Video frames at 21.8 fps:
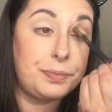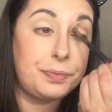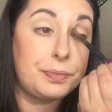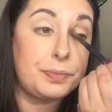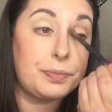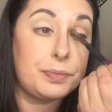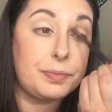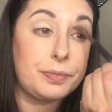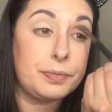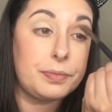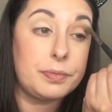
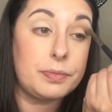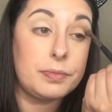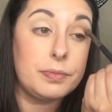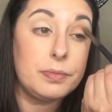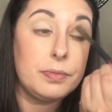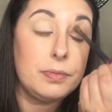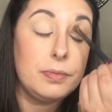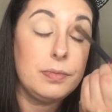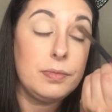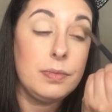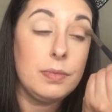
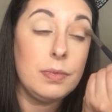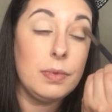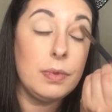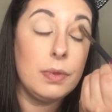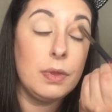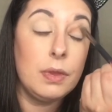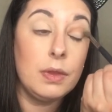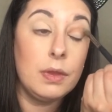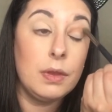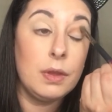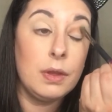
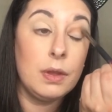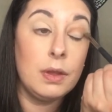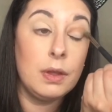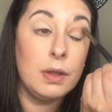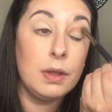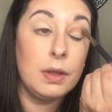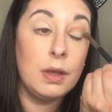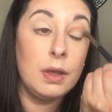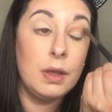No one is speaking in this clip.